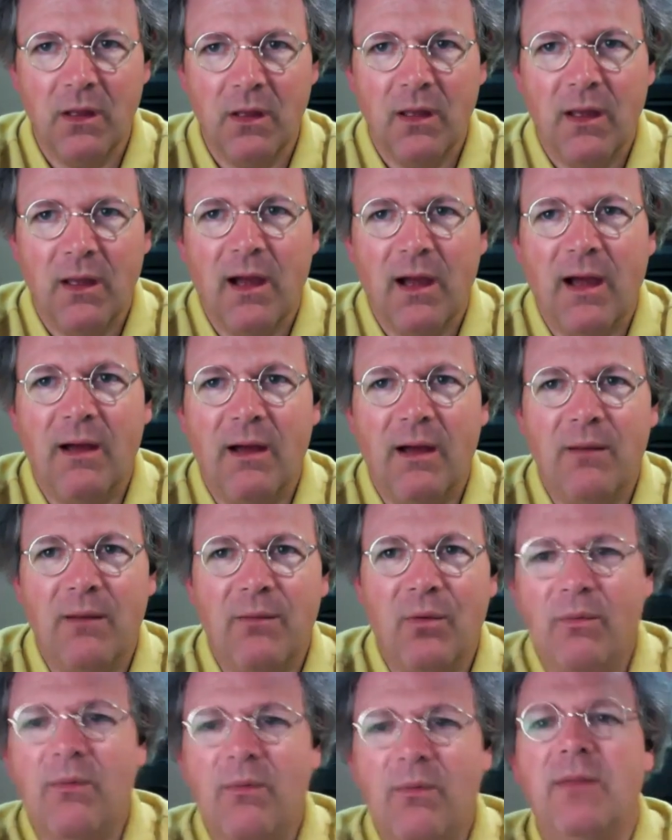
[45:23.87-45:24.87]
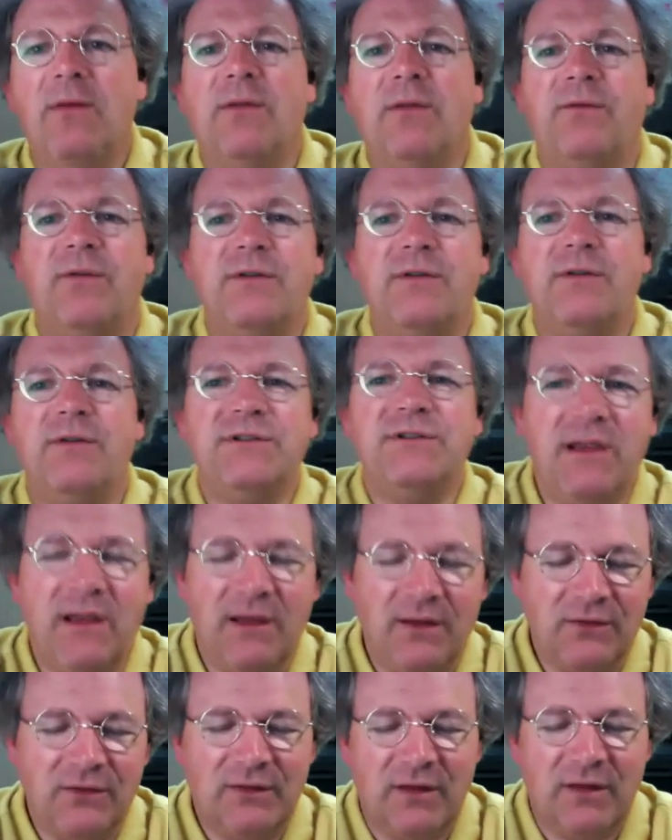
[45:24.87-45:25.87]
Well, the first
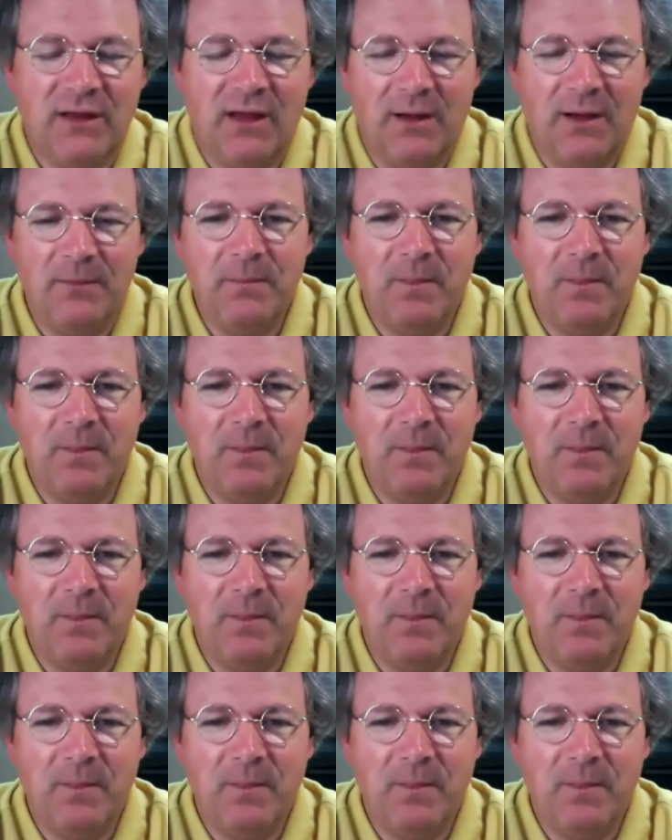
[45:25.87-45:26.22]
thing is